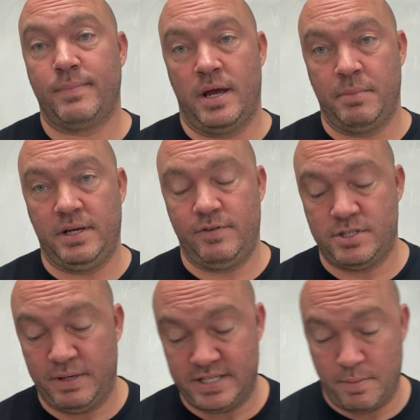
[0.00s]
I'm gonna give you
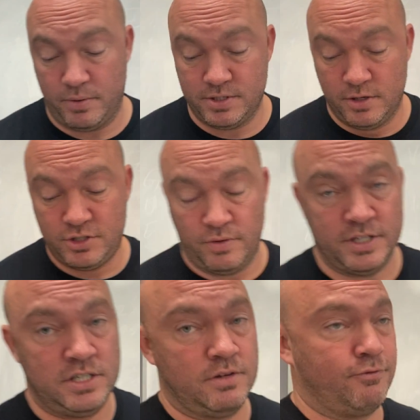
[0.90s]
some examples. So
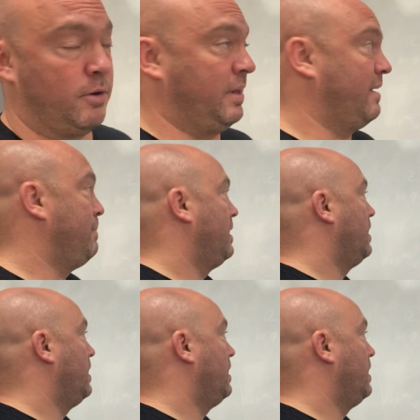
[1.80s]
this is the formula.